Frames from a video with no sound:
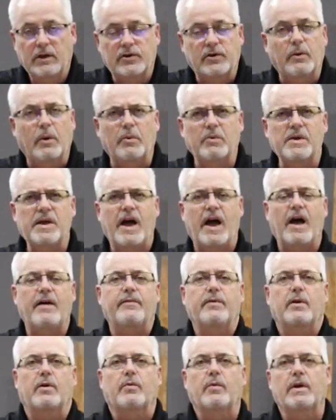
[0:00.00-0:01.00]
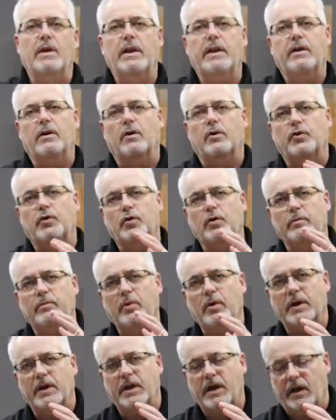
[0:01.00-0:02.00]
So what we have here really are two
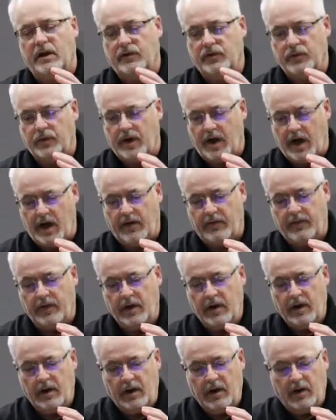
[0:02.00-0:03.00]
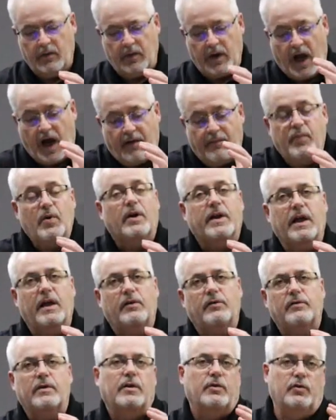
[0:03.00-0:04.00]
bookends. We have
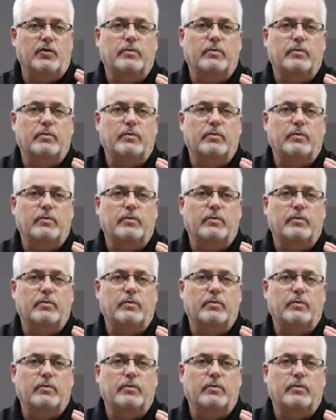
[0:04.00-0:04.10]
bookends.